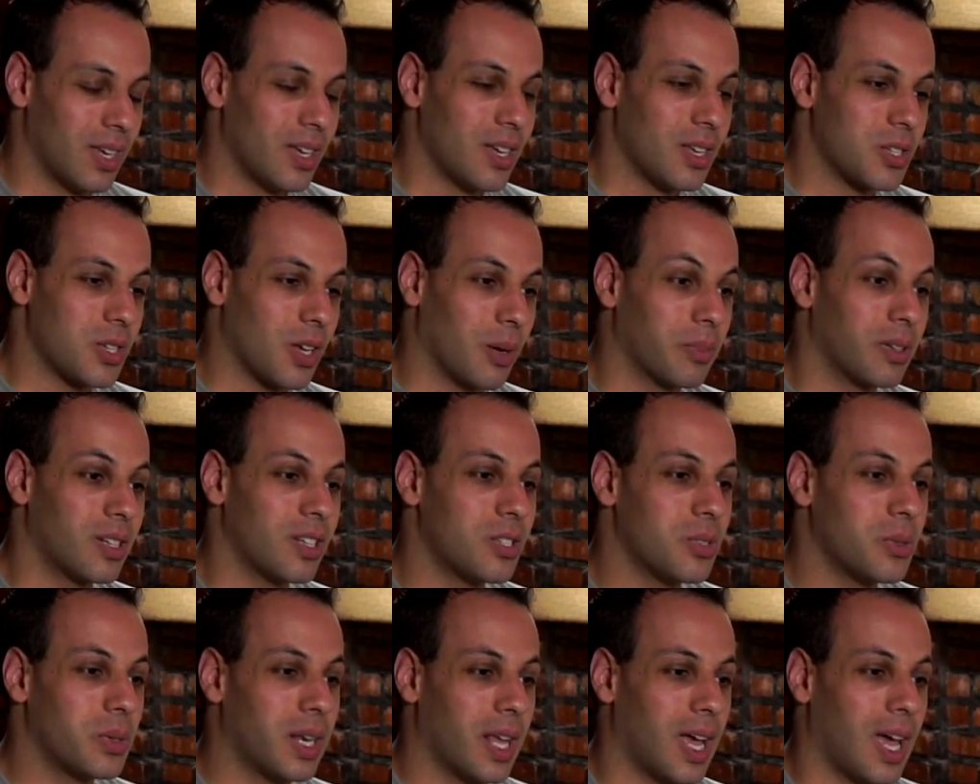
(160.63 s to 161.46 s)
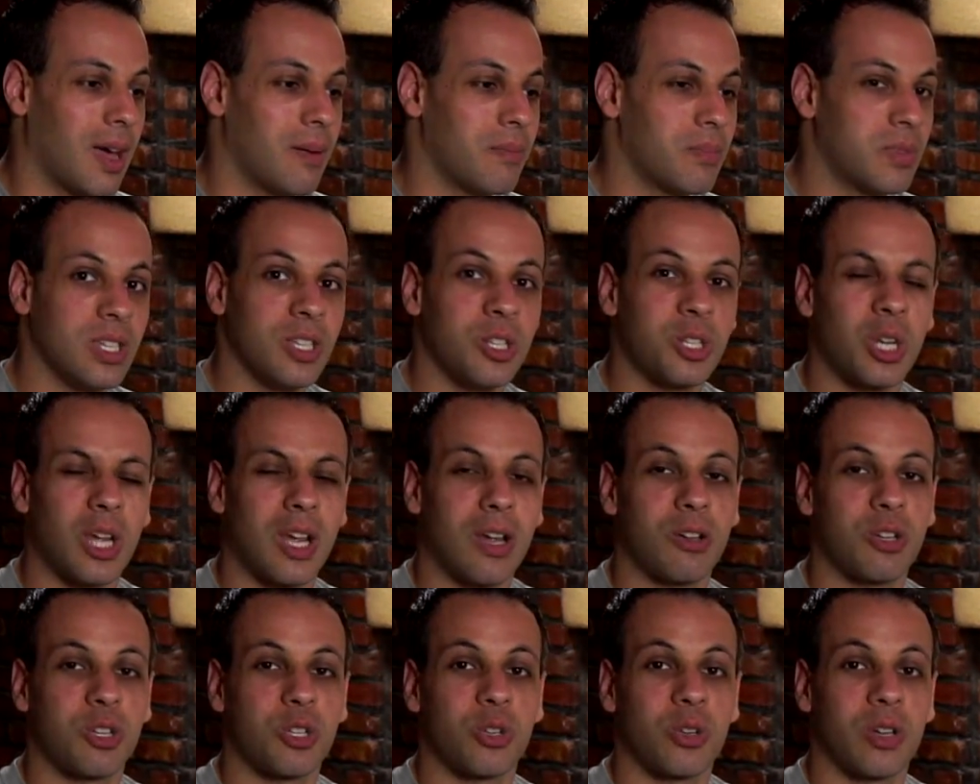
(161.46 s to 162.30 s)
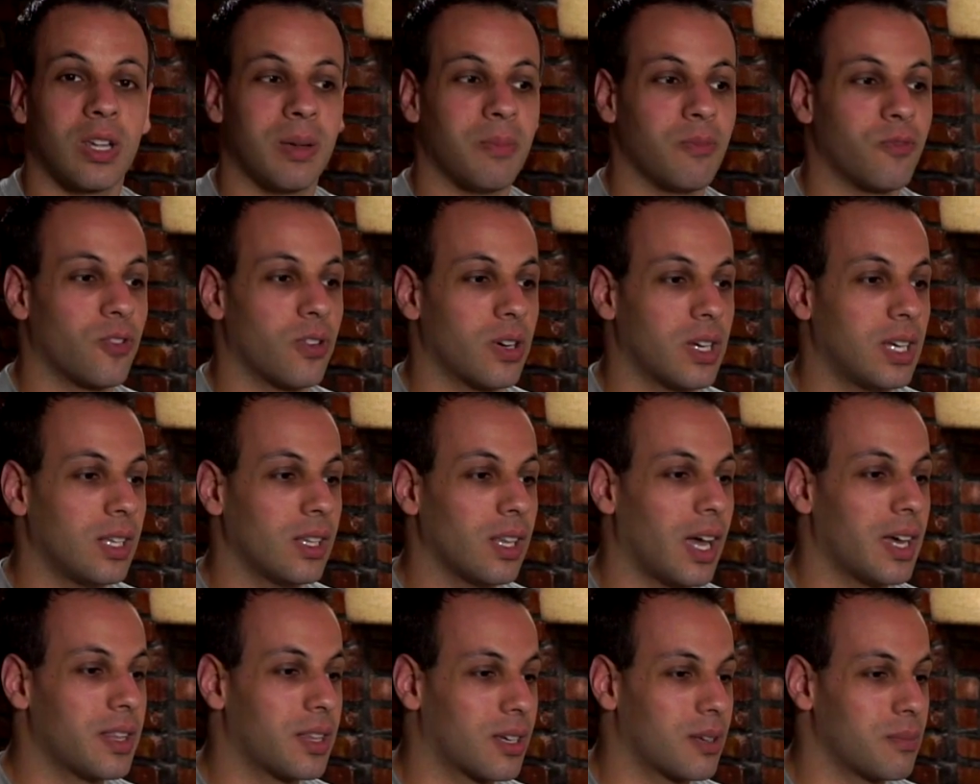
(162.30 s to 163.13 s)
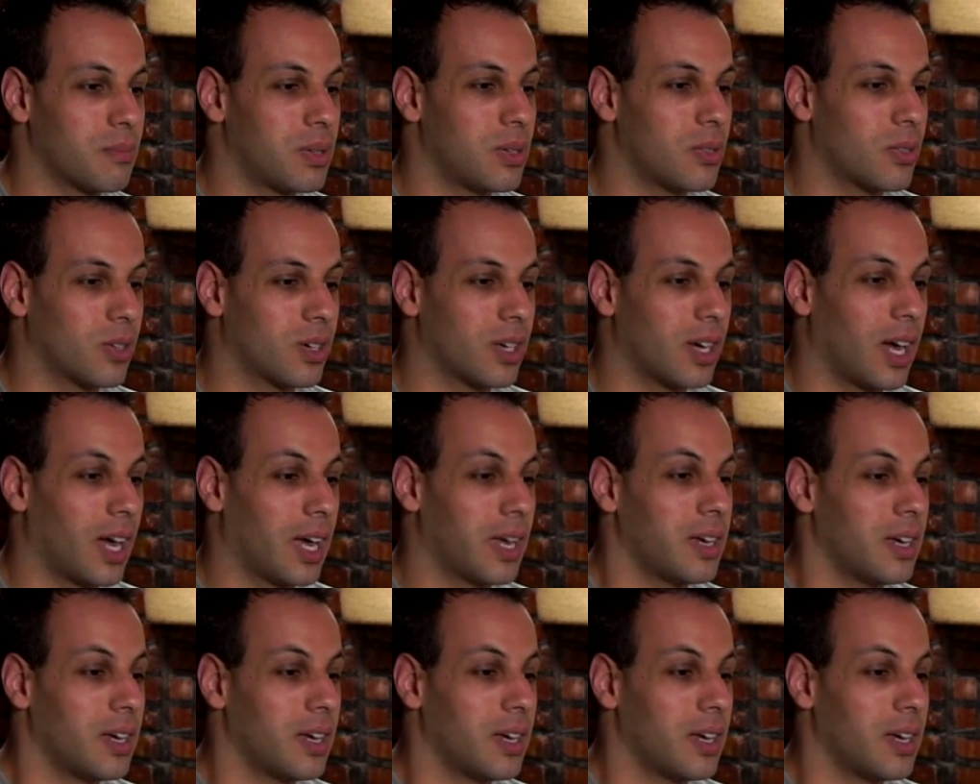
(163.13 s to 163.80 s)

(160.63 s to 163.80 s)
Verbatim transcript: So I'm going to do an empty chair stream for Eli the computer guy.